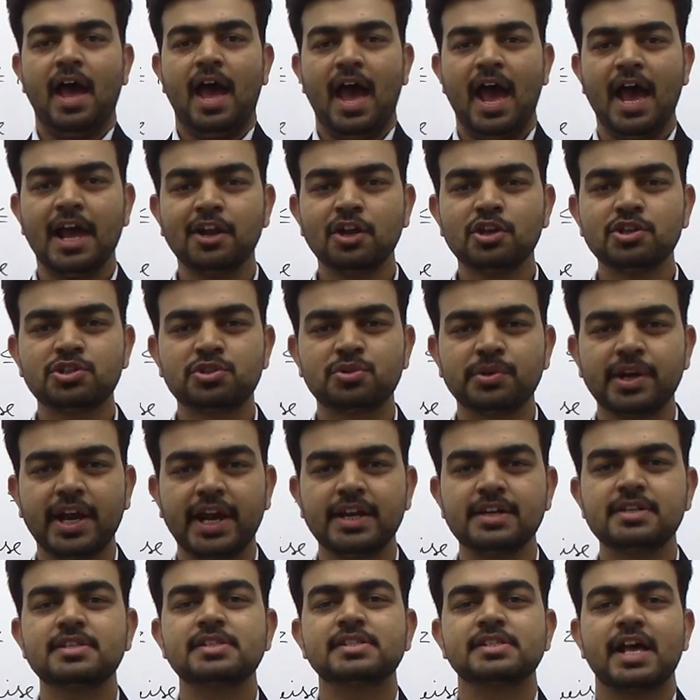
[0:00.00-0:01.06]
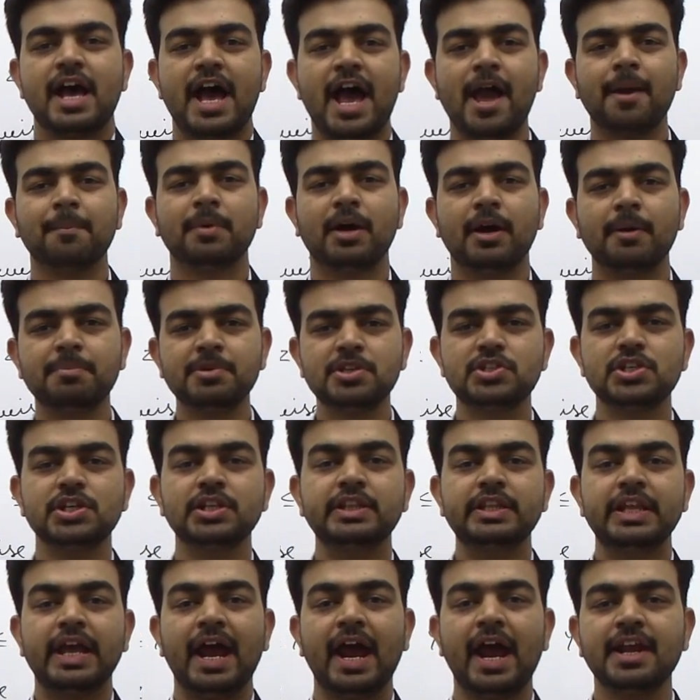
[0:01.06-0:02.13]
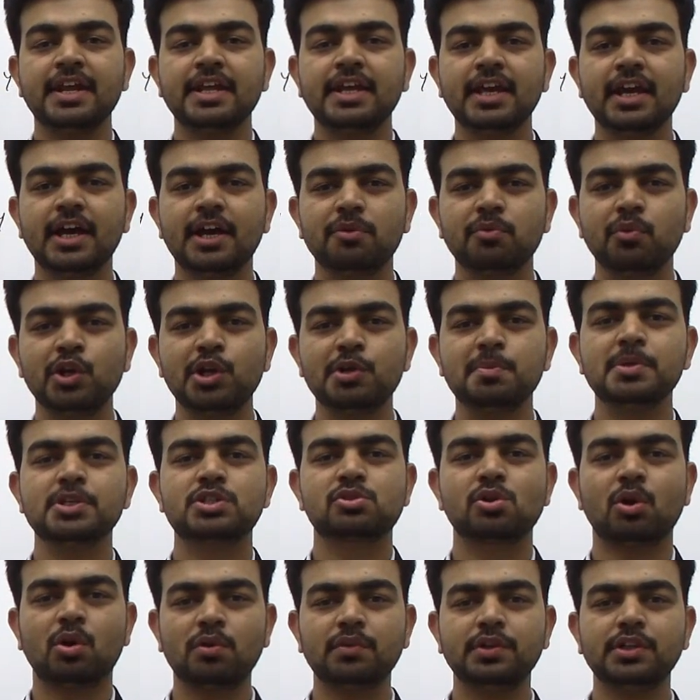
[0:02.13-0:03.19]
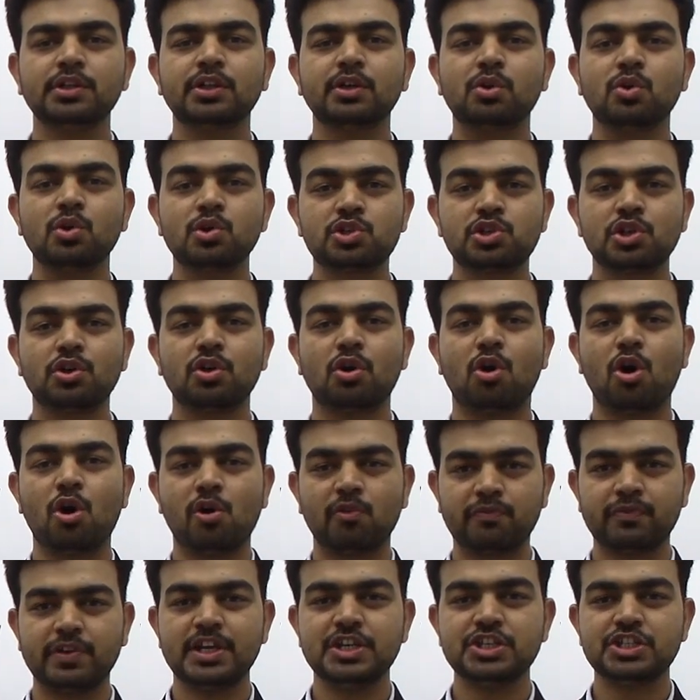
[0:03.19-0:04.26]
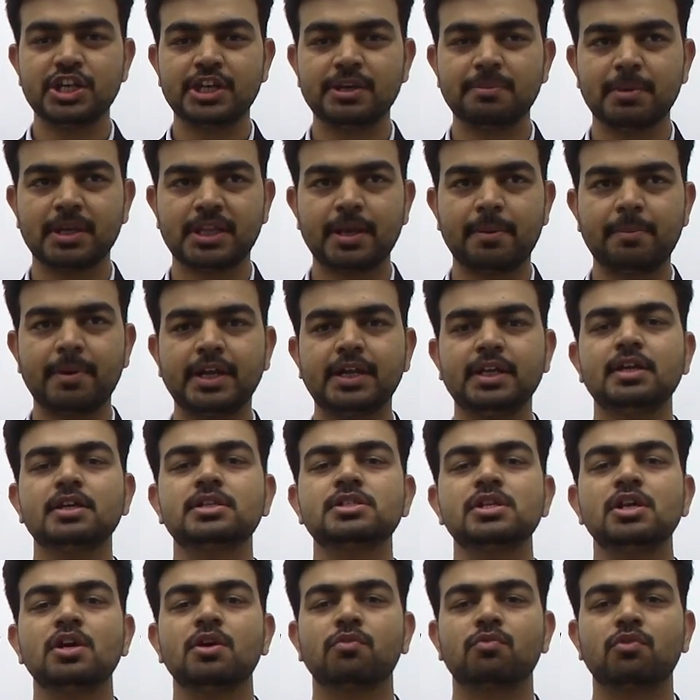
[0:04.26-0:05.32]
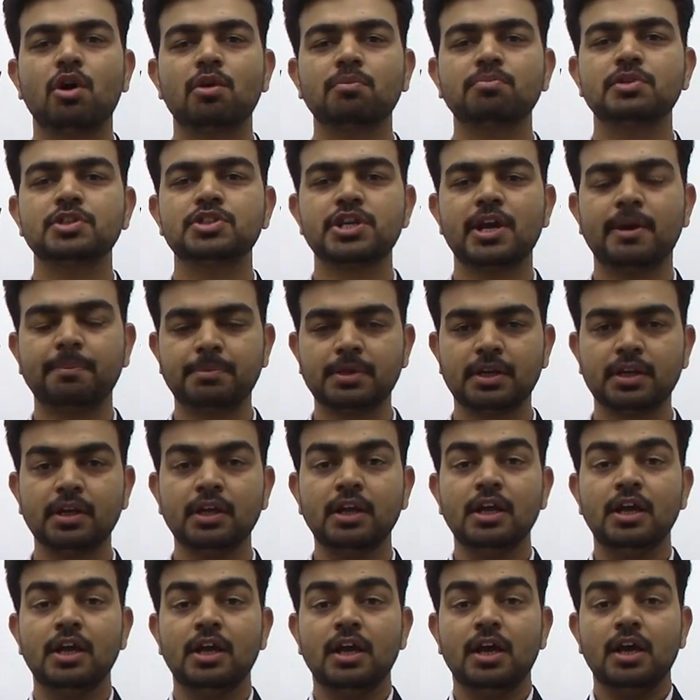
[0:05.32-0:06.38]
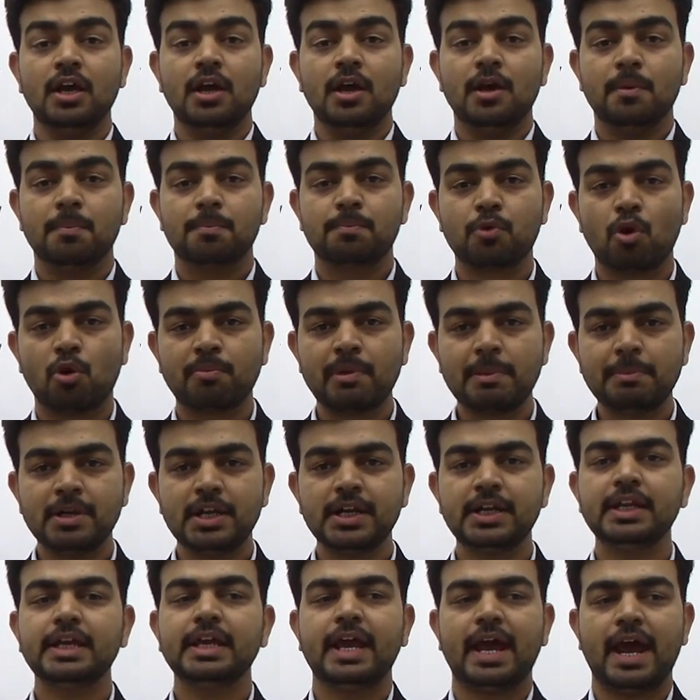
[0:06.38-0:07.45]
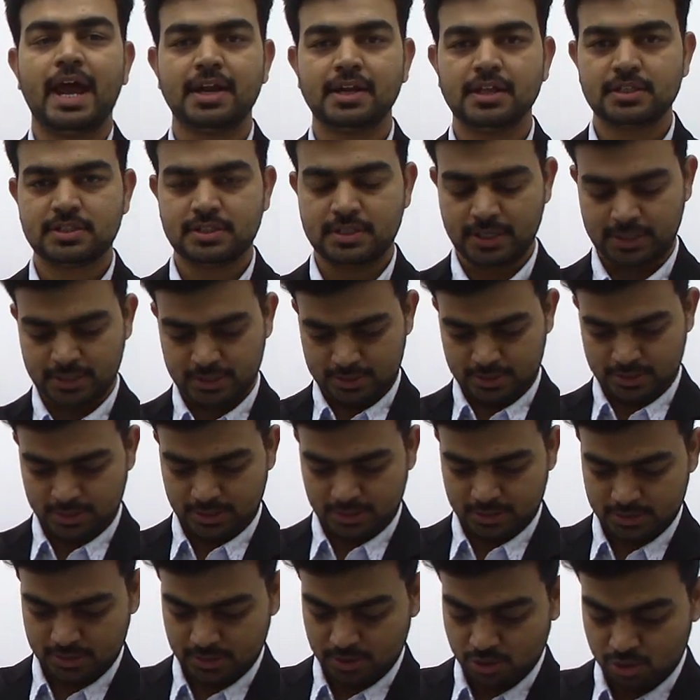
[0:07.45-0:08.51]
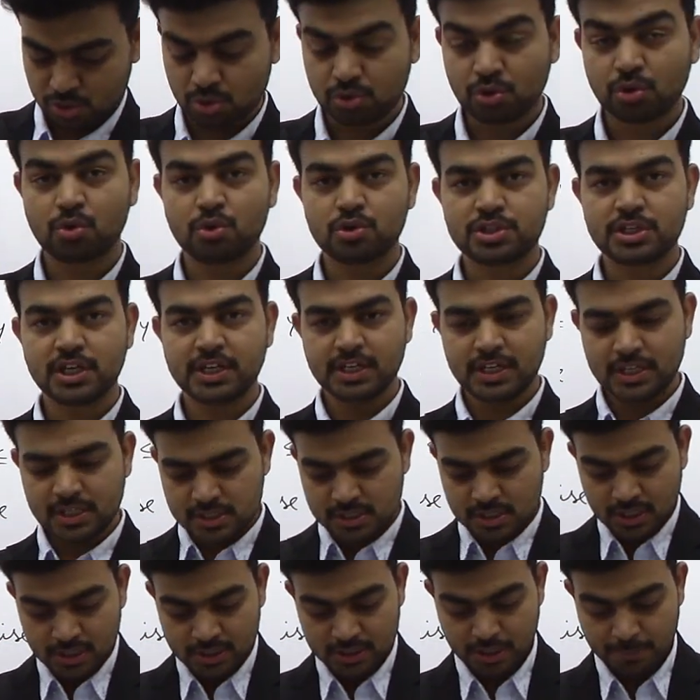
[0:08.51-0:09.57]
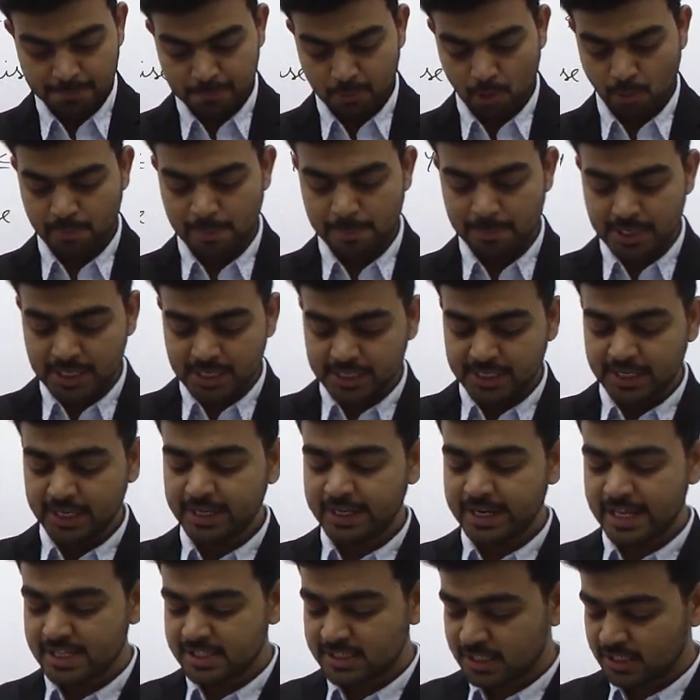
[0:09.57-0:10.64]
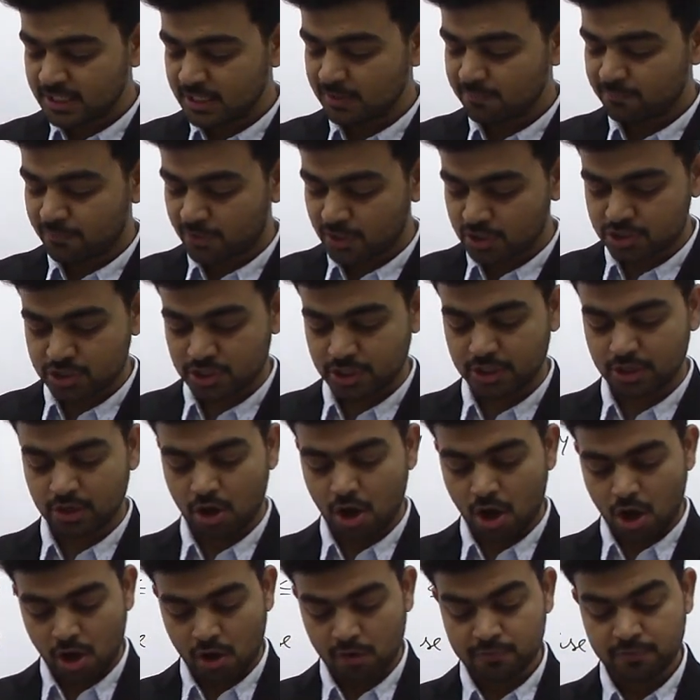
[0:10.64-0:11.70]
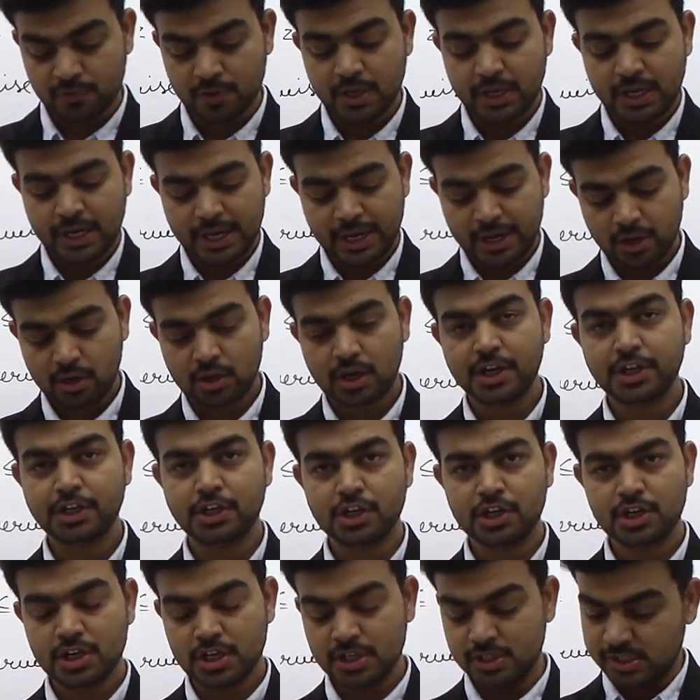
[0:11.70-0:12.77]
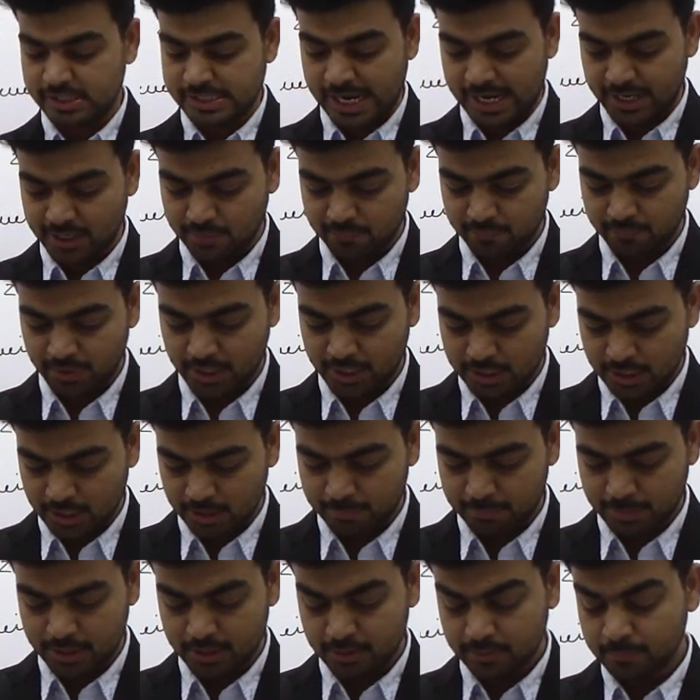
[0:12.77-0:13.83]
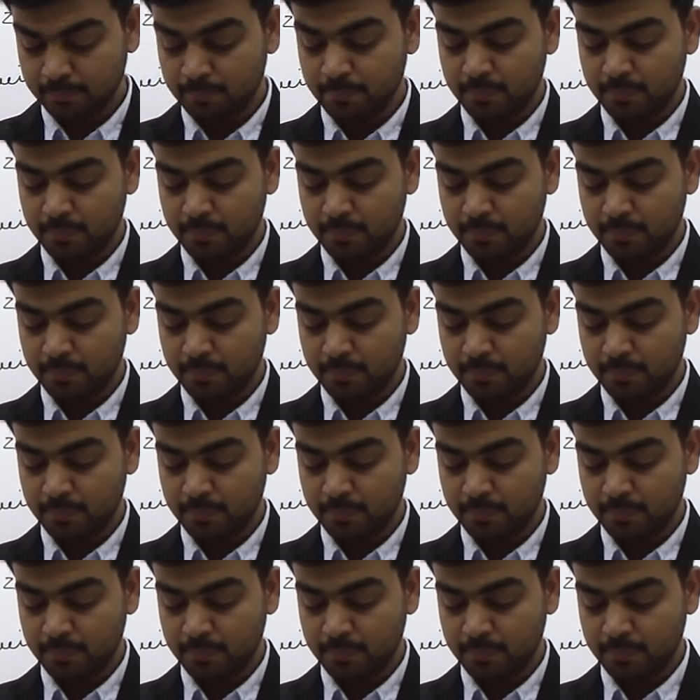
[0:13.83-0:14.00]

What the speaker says: Hello students, I am Abhijit and here we will be solving the question of engineering mathematics from the chapter probability and statistics. So the question is, the probability density function of a continuous random variable